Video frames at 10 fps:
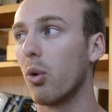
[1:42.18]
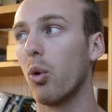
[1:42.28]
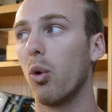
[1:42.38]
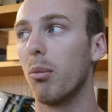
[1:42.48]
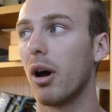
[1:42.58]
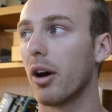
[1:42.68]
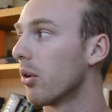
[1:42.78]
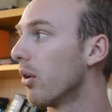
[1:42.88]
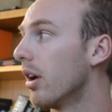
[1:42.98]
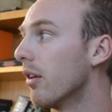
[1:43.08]
full
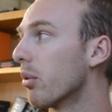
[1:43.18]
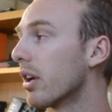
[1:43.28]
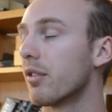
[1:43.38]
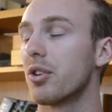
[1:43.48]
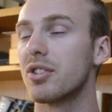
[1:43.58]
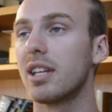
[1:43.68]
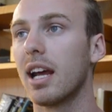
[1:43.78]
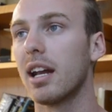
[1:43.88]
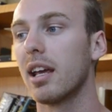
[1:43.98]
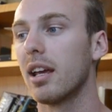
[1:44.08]
model of whatever you're
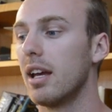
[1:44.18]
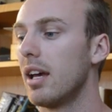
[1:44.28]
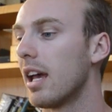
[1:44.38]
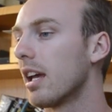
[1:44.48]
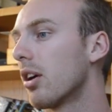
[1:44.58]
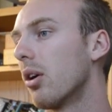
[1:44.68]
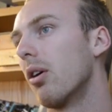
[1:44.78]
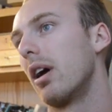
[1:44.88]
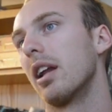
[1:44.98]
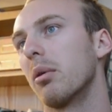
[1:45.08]
scanning, it can
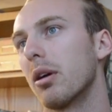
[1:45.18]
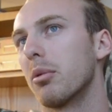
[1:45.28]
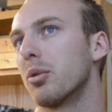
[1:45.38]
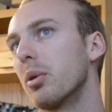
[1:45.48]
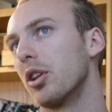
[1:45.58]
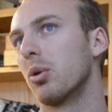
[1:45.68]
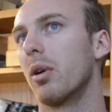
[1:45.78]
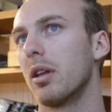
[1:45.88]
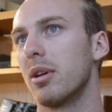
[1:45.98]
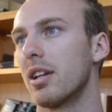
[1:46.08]
go anywhere between
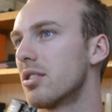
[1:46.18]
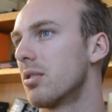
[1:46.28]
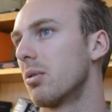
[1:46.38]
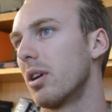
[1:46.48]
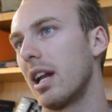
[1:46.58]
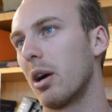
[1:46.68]
twenty minutes to an